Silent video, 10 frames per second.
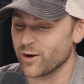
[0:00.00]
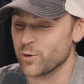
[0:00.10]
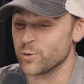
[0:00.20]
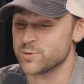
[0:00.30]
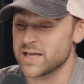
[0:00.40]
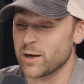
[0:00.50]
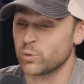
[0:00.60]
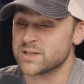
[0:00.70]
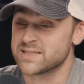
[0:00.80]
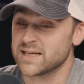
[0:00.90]
Are those that
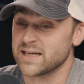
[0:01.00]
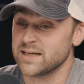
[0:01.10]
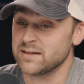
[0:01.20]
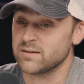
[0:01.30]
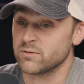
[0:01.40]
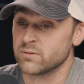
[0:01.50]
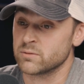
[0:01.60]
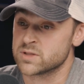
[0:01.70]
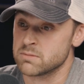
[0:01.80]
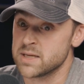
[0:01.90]
would say
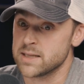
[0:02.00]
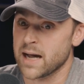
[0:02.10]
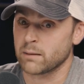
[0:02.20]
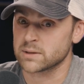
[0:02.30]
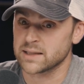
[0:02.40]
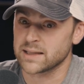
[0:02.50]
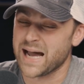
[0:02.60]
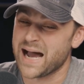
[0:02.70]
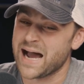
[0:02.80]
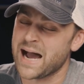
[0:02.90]
to me, I would think
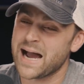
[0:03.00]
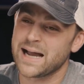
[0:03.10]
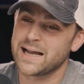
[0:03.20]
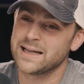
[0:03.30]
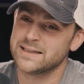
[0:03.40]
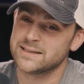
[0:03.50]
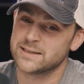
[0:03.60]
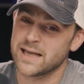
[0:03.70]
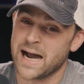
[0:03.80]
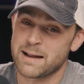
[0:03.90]

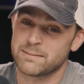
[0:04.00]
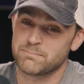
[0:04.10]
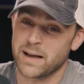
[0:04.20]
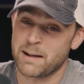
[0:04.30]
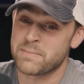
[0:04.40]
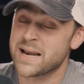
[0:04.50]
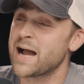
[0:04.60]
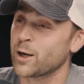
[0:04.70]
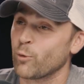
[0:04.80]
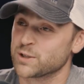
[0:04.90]
I'm
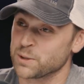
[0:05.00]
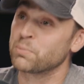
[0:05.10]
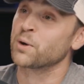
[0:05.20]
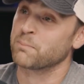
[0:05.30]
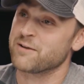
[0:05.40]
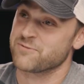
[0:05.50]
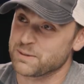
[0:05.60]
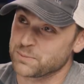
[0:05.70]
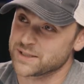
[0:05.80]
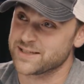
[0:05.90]
not going to put my
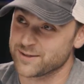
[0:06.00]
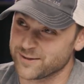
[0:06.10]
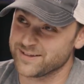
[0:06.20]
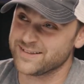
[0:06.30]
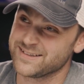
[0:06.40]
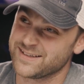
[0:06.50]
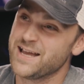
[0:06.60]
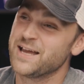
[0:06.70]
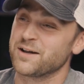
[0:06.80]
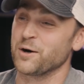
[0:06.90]
family here
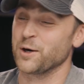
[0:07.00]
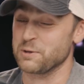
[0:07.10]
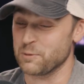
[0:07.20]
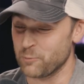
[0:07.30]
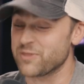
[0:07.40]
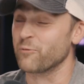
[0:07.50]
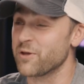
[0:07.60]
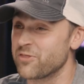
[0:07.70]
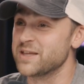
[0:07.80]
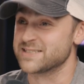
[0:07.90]

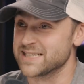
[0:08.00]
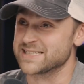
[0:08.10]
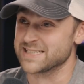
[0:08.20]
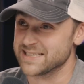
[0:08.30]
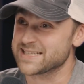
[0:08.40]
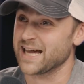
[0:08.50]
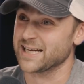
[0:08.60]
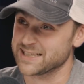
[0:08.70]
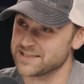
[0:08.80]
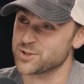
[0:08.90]
with these things in this
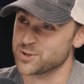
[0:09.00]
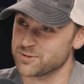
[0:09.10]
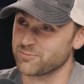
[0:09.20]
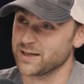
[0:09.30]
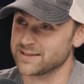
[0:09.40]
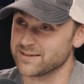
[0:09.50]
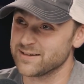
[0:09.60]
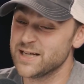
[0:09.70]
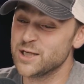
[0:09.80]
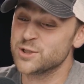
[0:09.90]
kind of condition right there.
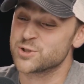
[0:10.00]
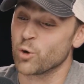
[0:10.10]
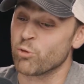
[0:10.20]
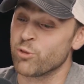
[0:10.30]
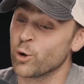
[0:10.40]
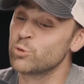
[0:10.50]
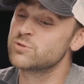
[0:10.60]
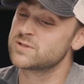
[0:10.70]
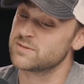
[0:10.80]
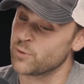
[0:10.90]
So
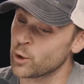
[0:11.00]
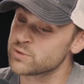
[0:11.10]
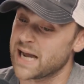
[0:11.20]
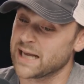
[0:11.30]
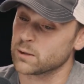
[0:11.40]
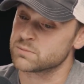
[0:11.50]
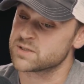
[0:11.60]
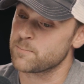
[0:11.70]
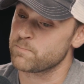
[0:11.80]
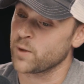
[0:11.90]
those
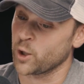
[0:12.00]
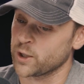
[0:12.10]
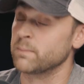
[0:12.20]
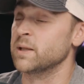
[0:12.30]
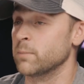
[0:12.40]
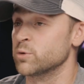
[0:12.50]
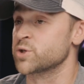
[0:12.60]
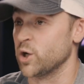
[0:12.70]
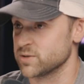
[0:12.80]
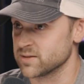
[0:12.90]
items are going to be the most
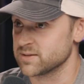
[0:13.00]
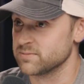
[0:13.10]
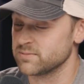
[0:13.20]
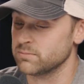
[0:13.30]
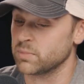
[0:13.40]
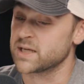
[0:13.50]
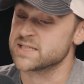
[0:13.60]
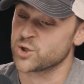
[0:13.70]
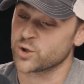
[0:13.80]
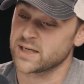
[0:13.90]
costly
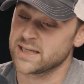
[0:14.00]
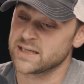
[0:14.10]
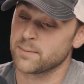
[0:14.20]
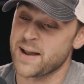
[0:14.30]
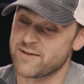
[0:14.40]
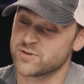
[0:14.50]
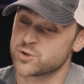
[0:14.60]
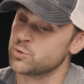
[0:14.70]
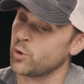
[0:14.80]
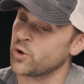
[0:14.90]
because you're going to end up having
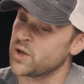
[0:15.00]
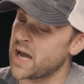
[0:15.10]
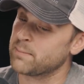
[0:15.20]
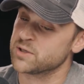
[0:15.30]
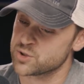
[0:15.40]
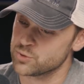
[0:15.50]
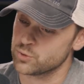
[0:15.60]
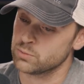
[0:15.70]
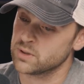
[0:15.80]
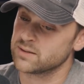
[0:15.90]
to, on knob and
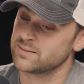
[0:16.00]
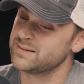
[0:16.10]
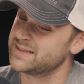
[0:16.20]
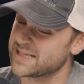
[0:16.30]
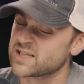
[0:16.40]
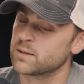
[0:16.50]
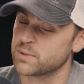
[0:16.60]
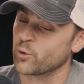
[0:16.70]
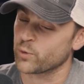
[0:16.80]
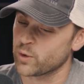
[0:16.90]
tube, that's going to
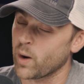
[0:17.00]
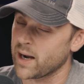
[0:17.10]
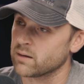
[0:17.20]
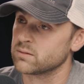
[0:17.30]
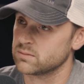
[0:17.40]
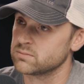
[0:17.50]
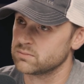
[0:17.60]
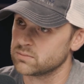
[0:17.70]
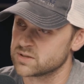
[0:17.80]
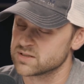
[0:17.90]
be a rewire
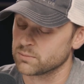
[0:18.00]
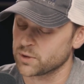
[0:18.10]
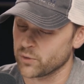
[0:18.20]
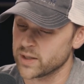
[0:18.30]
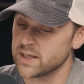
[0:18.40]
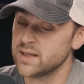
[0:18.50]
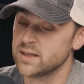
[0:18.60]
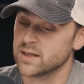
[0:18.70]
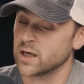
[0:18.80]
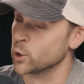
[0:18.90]
to some degree.
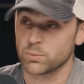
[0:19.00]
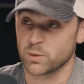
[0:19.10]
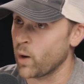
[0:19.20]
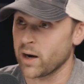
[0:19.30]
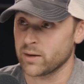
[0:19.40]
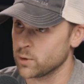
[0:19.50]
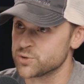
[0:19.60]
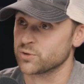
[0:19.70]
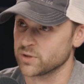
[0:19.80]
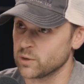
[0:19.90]
Yeah. Aluminum wiring
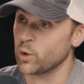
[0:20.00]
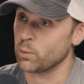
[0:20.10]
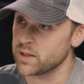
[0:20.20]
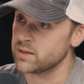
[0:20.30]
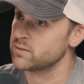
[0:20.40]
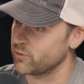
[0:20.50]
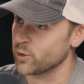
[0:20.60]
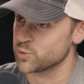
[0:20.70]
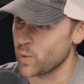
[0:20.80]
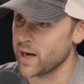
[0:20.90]
most certainly will be for
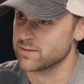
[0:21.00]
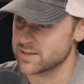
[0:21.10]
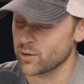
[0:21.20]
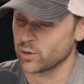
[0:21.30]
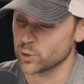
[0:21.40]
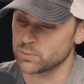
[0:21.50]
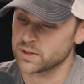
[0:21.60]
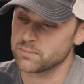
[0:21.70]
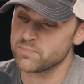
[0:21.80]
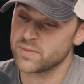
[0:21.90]
those wires that are
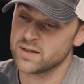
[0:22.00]
aluminum.